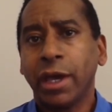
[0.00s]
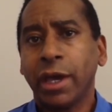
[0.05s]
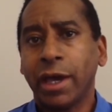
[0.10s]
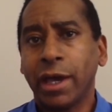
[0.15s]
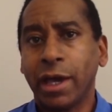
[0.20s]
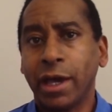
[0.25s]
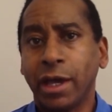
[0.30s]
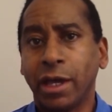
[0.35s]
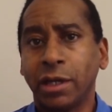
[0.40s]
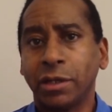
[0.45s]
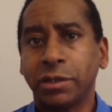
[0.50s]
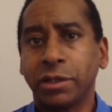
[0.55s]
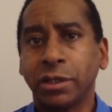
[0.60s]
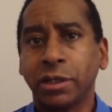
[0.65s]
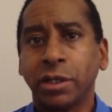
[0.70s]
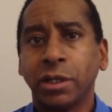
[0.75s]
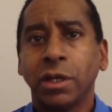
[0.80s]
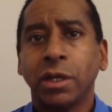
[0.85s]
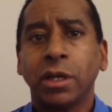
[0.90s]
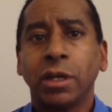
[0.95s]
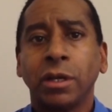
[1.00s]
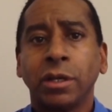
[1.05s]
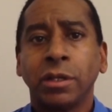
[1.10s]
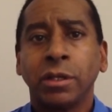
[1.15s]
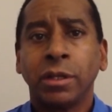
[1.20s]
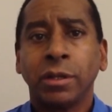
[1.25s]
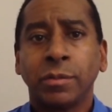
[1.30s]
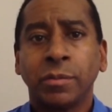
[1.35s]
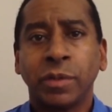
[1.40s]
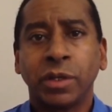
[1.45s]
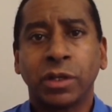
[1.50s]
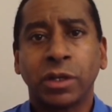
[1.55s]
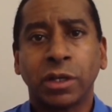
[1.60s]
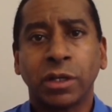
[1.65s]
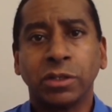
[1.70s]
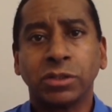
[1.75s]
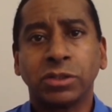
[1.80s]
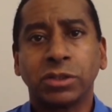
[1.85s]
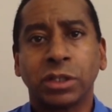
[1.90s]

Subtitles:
And because